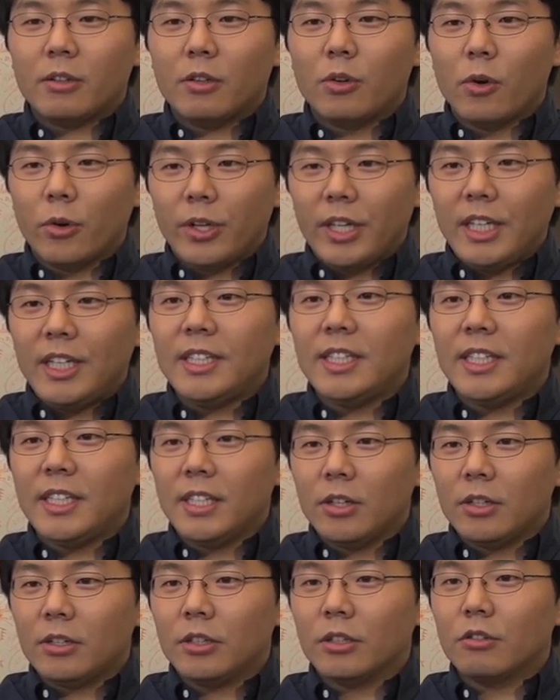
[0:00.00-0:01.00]
go
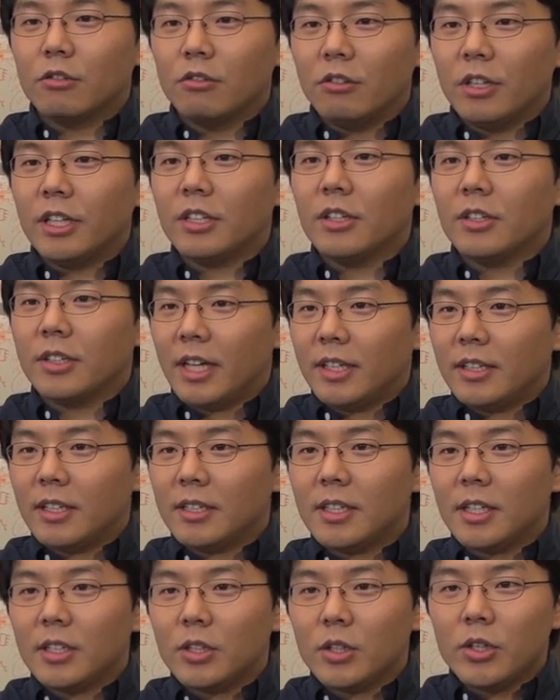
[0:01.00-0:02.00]
easy on cooling the data
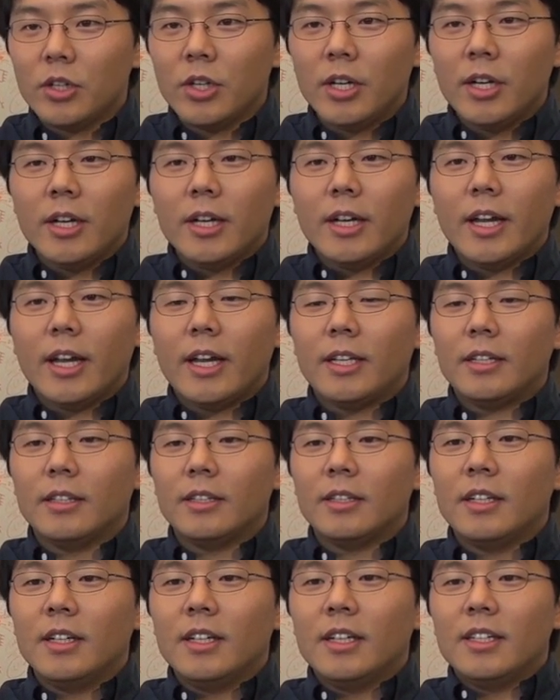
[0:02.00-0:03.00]
center
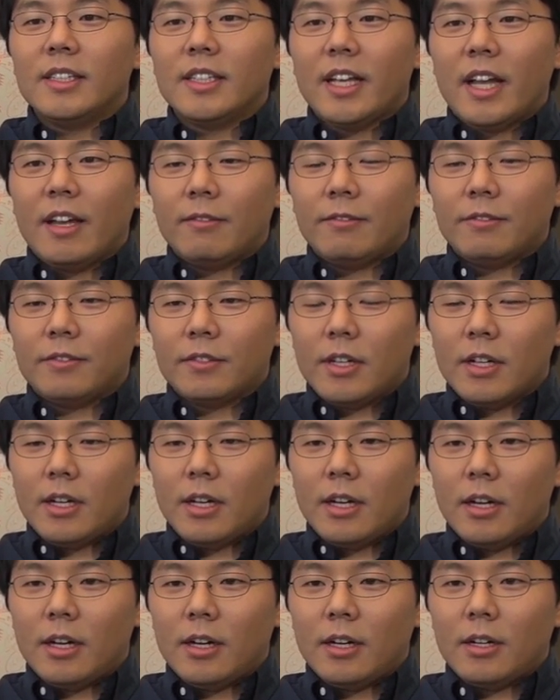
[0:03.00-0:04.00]
and save
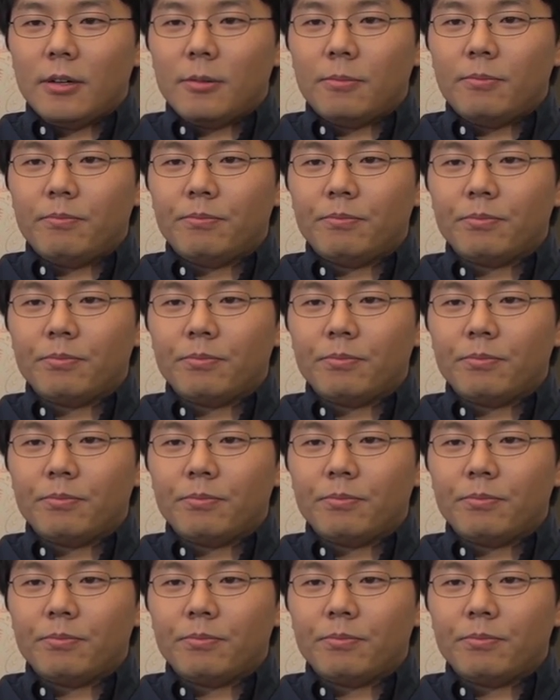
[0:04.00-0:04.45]
the